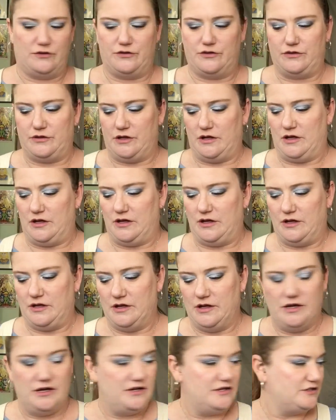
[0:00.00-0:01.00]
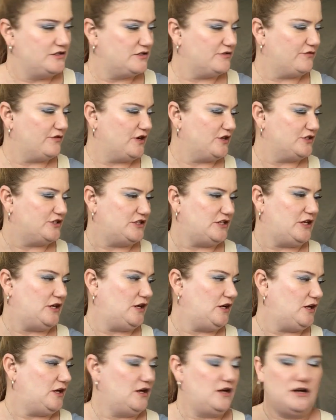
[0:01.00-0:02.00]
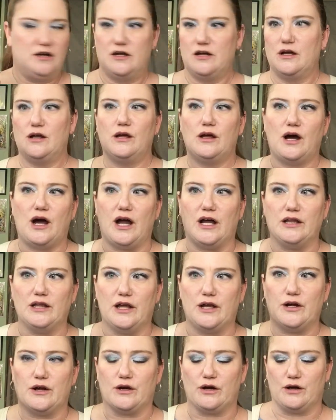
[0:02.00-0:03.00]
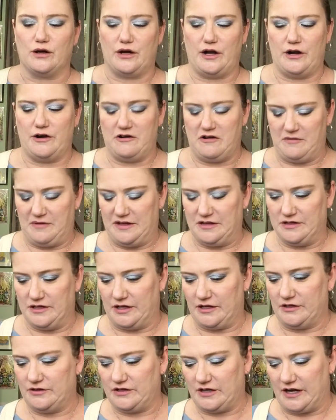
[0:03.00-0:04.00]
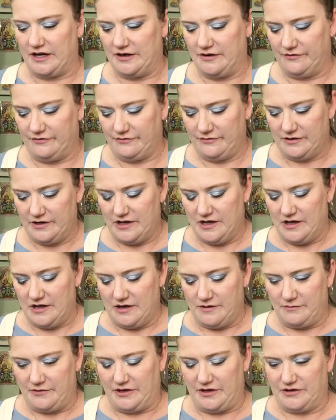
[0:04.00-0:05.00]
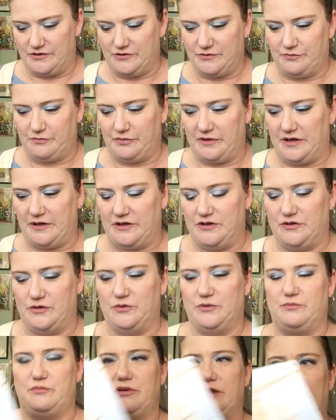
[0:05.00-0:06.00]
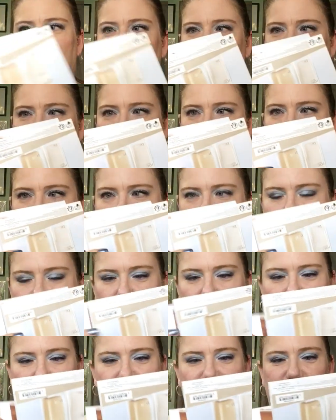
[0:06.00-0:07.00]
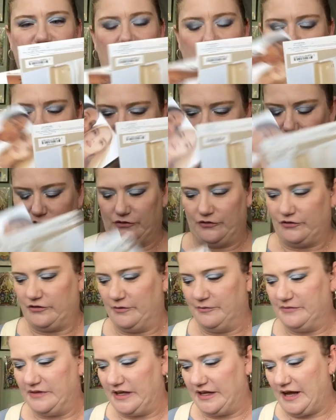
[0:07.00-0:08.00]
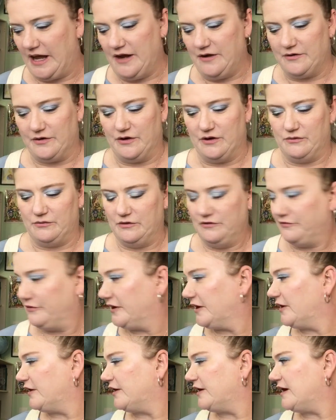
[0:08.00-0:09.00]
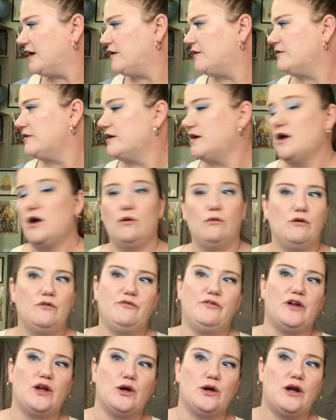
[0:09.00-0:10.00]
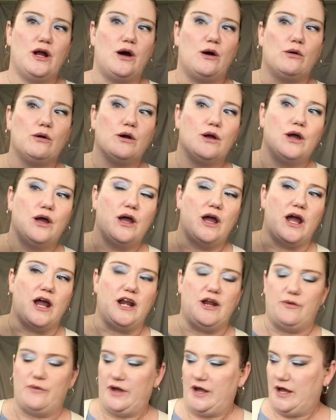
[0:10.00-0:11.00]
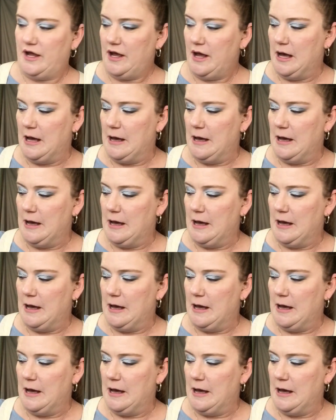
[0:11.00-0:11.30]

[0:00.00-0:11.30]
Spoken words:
the Givenchy highlighter. You know what I mean? Like kind of we could do play with some of the blush samples or something. I don't know. We'll figure it out. We'll figure it out. Anyway,